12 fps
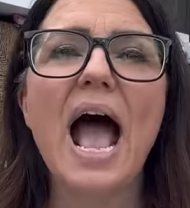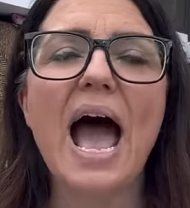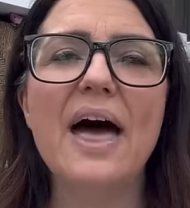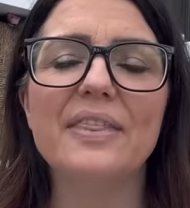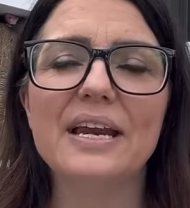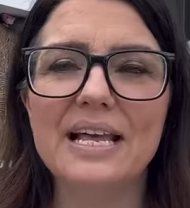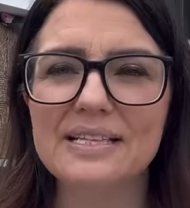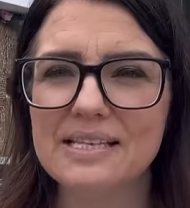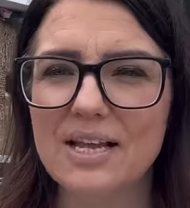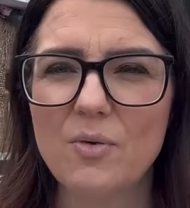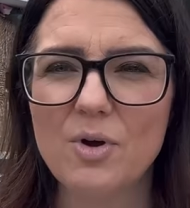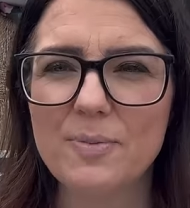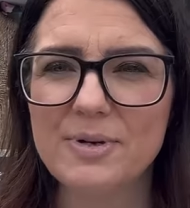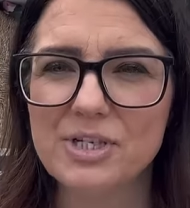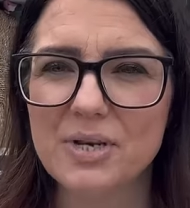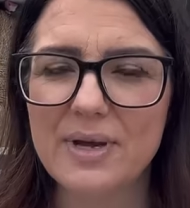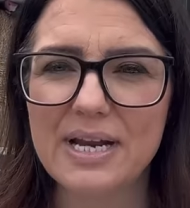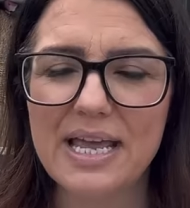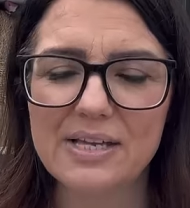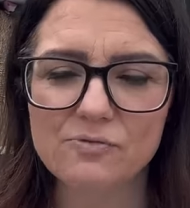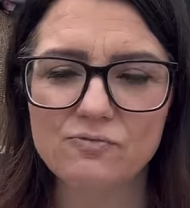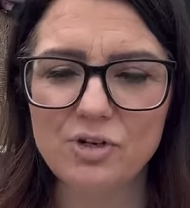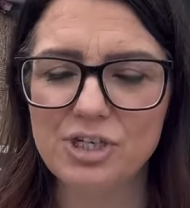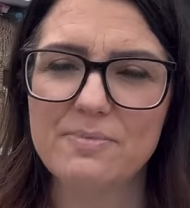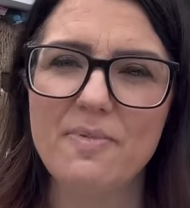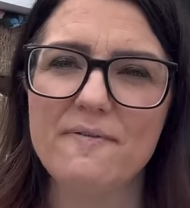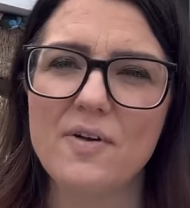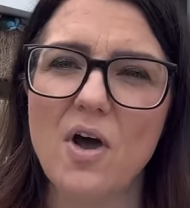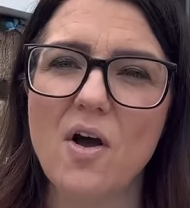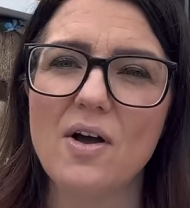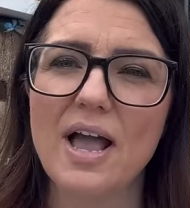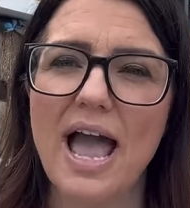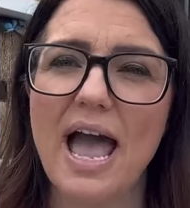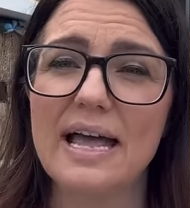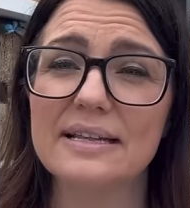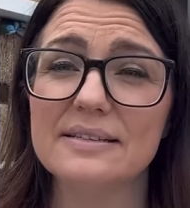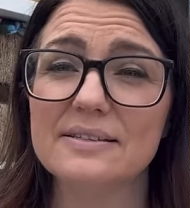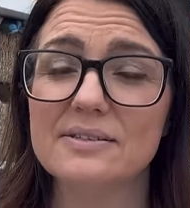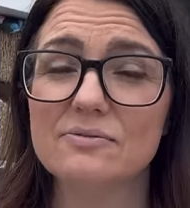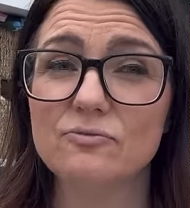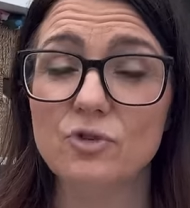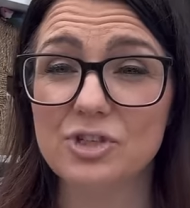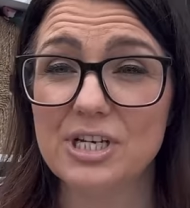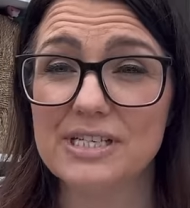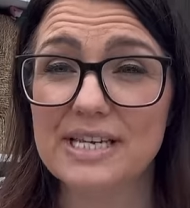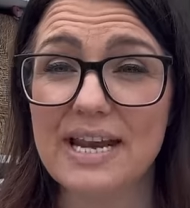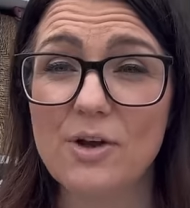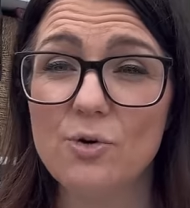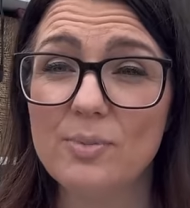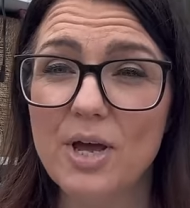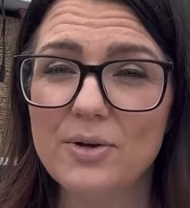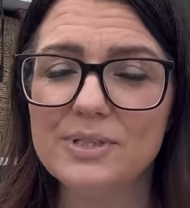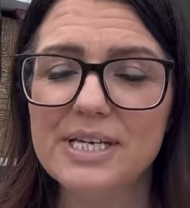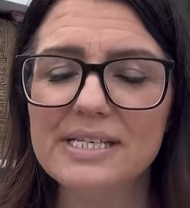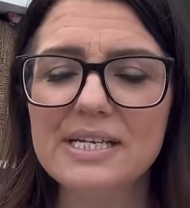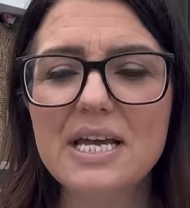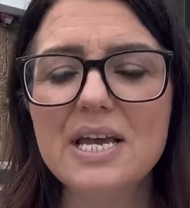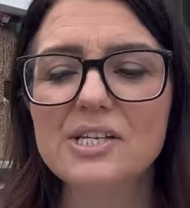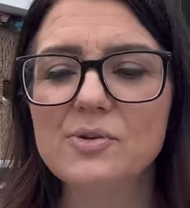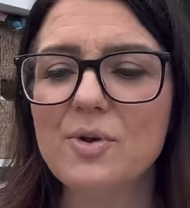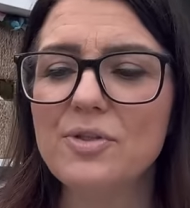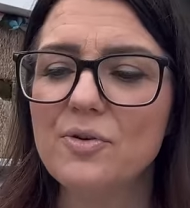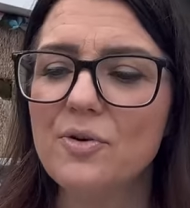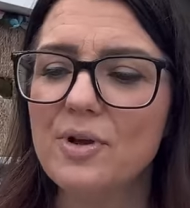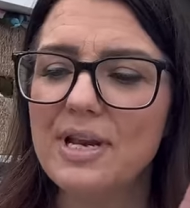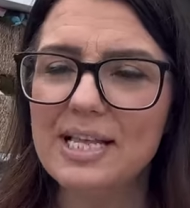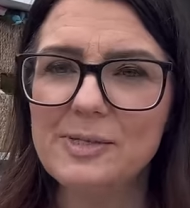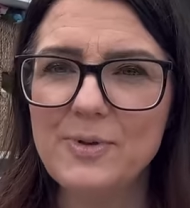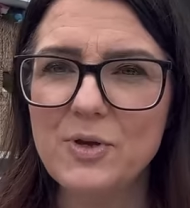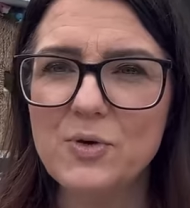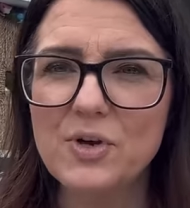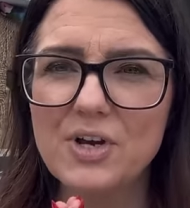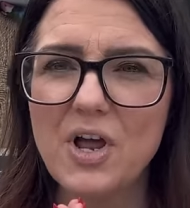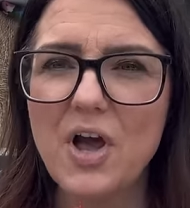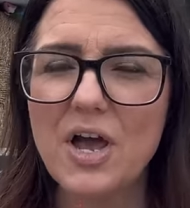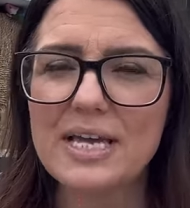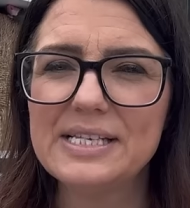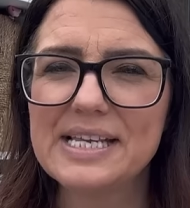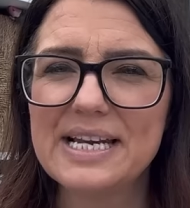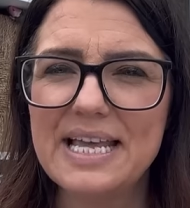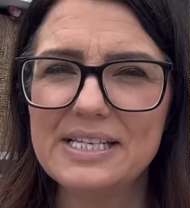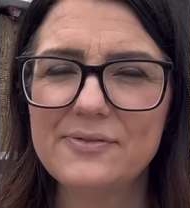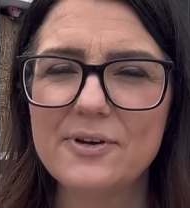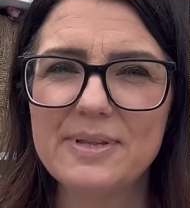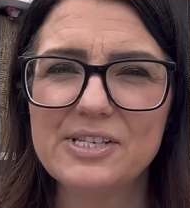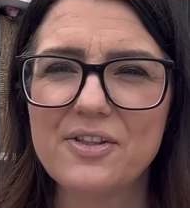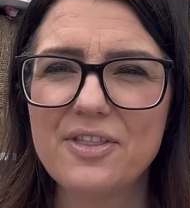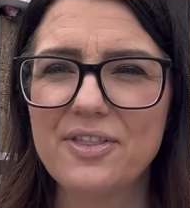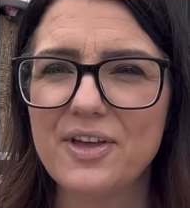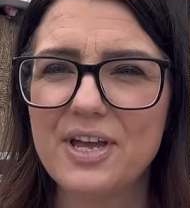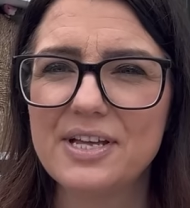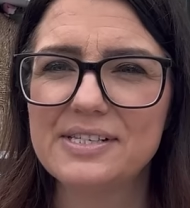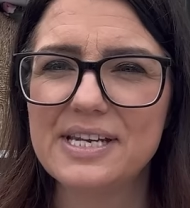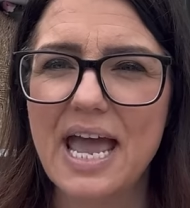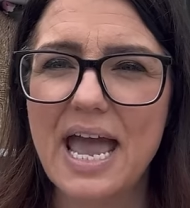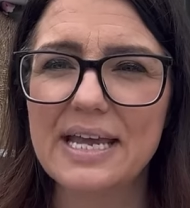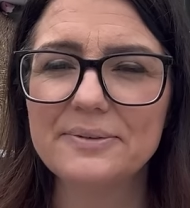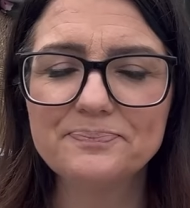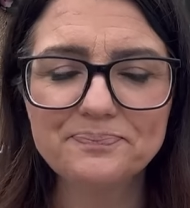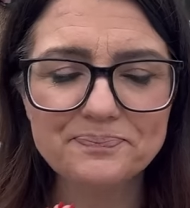and the last thing I want to be doing is rushing my vlog and rushing to get it uploaded. So I thought, let's be organised, let's film this on Thursday